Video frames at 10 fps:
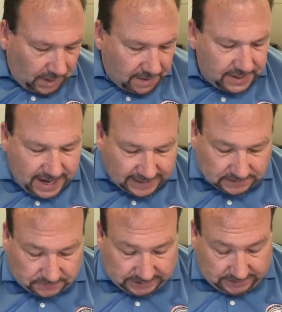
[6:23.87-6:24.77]
The next
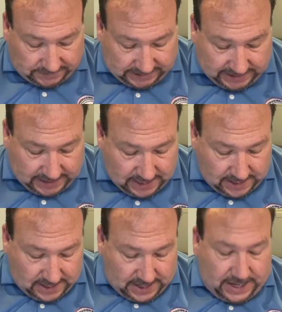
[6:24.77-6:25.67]
one you need
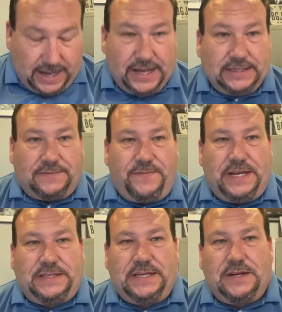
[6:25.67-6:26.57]
is
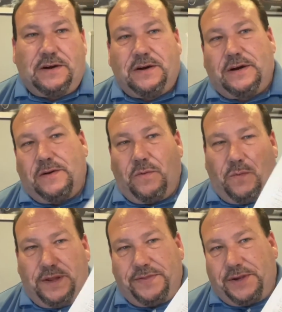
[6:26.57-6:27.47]
VTR
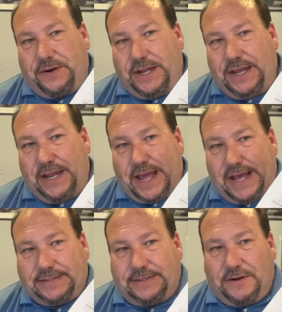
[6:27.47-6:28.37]
130
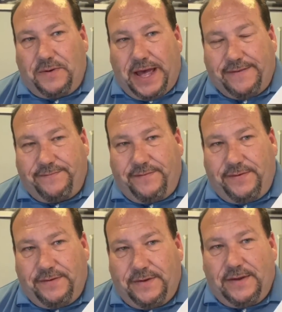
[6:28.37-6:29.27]
SOF,
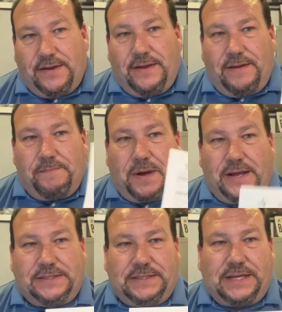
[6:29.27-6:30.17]

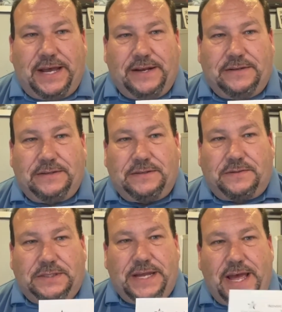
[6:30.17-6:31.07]
bonded title
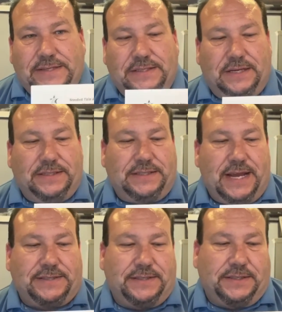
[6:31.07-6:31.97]
or tax
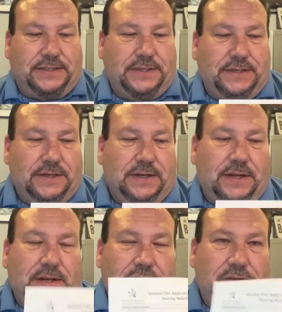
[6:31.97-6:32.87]
assessor
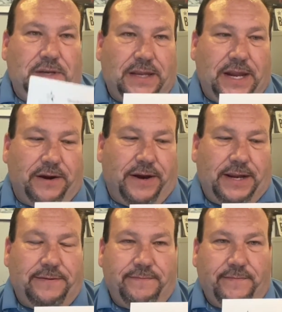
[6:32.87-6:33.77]
hearing.
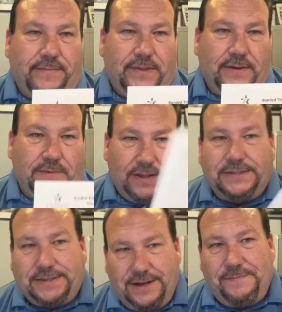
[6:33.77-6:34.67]
Well,
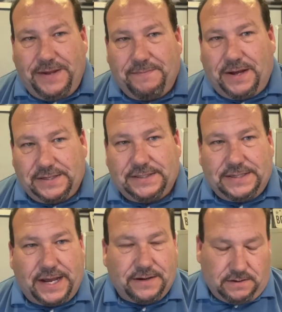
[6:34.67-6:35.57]
it's going to be a bonded
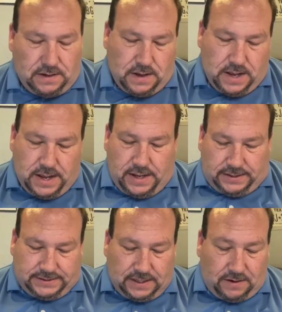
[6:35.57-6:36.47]
title.
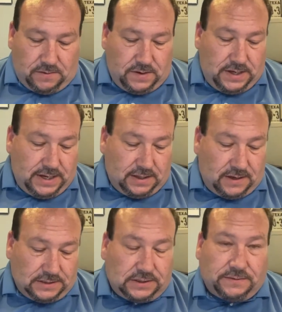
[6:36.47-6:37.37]
So, a
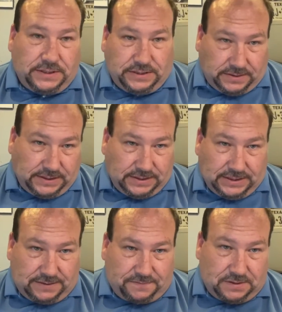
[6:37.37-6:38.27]
long story short,
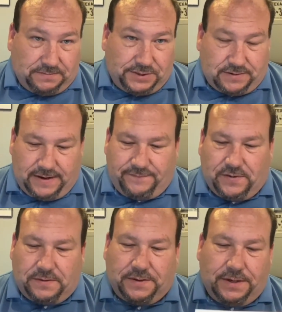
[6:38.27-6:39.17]
this form
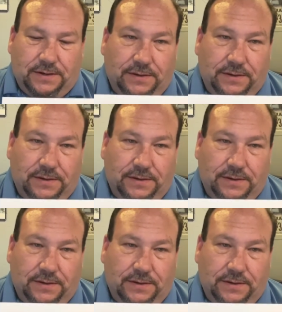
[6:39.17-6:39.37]
straightforward.